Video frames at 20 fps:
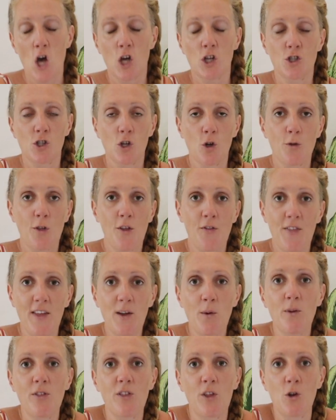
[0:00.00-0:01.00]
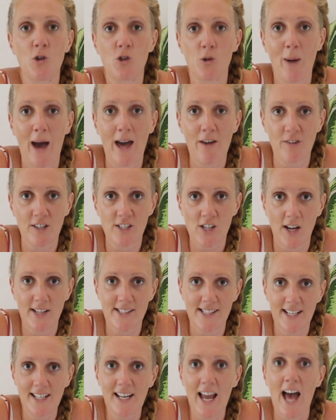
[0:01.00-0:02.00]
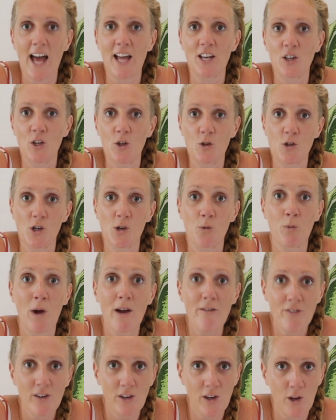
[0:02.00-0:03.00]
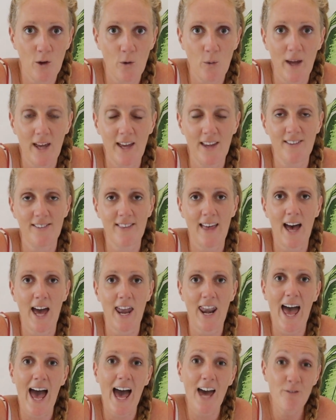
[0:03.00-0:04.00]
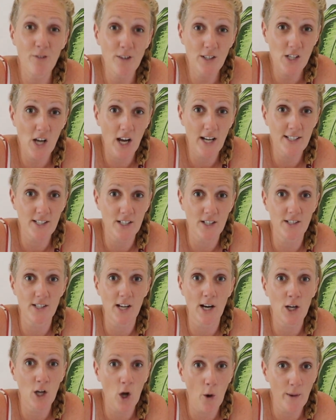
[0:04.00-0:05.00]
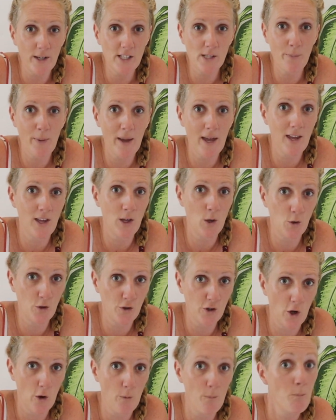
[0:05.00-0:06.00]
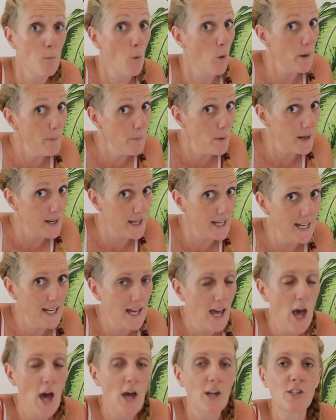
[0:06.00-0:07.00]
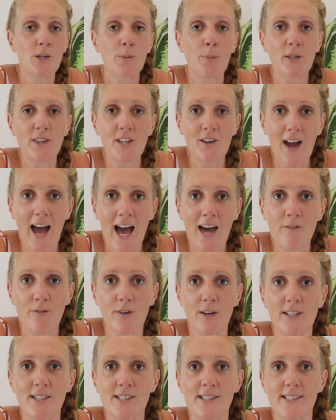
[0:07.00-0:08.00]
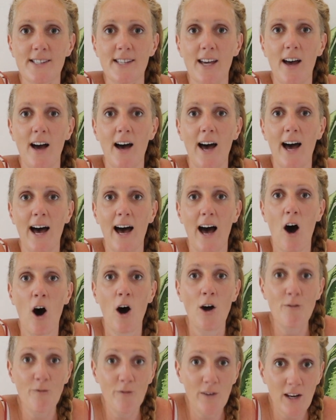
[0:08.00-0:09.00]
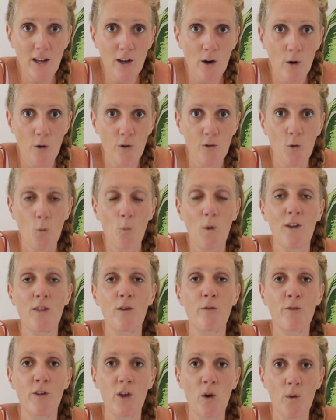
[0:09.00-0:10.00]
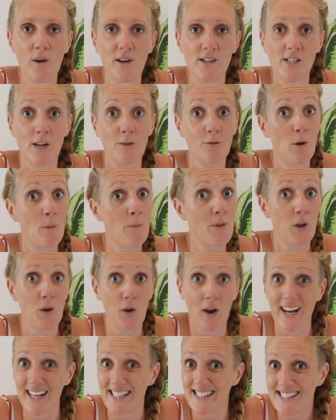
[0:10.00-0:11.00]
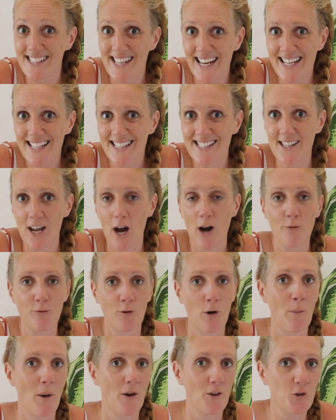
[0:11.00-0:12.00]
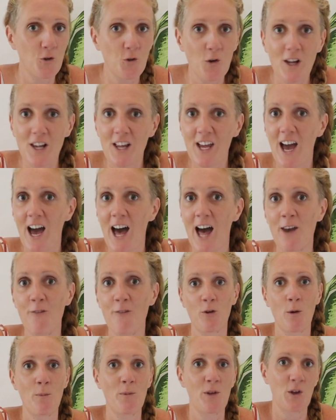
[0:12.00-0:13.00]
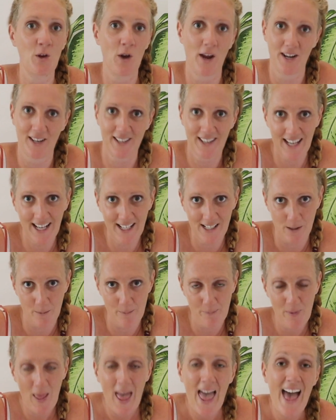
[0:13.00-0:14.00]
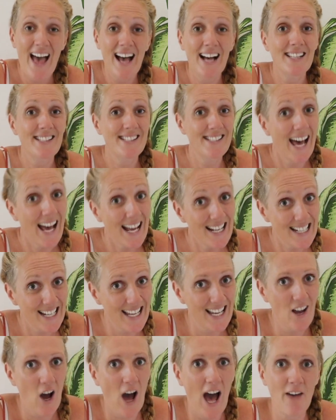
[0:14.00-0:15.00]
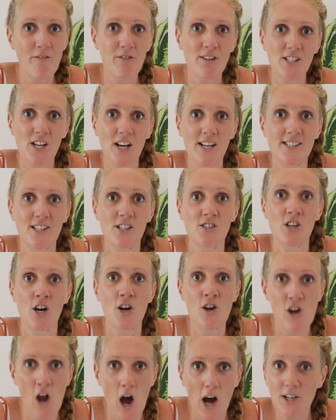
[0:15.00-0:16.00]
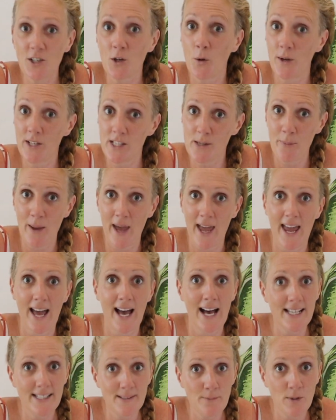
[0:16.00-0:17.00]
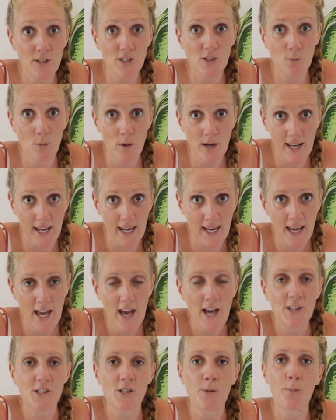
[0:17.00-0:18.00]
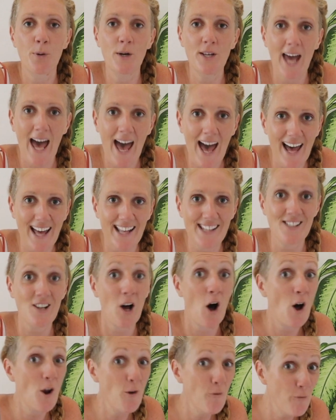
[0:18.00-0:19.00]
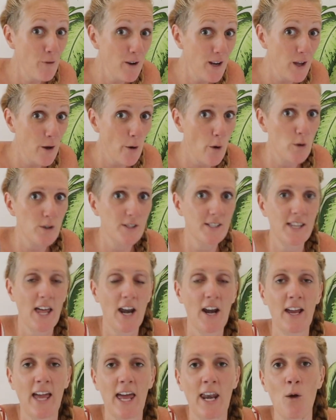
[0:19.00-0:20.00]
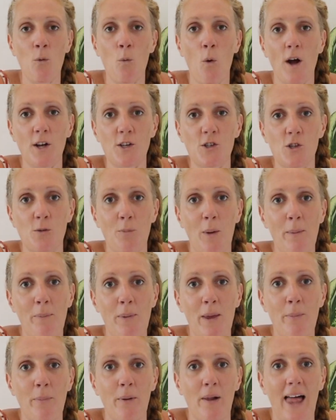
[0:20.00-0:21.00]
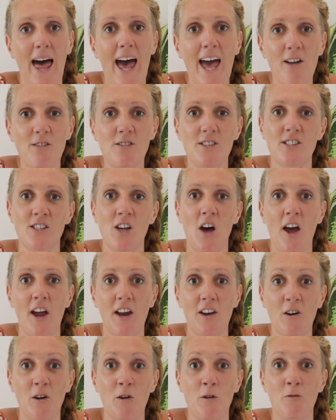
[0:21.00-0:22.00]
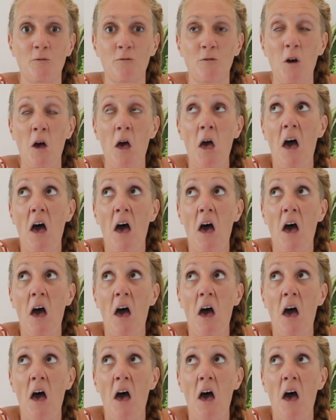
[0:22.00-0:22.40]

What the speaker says: So the thing with YouTube advertising and YouTube revenue is that advertisers are going to pay YouTube more money to put their adverts on videos where the viewers are from the United States, are from Australia, from the United Kingdom. Sadly, advertisers are not going to pay as much money to put ads on videos that are getting watched by people outside of,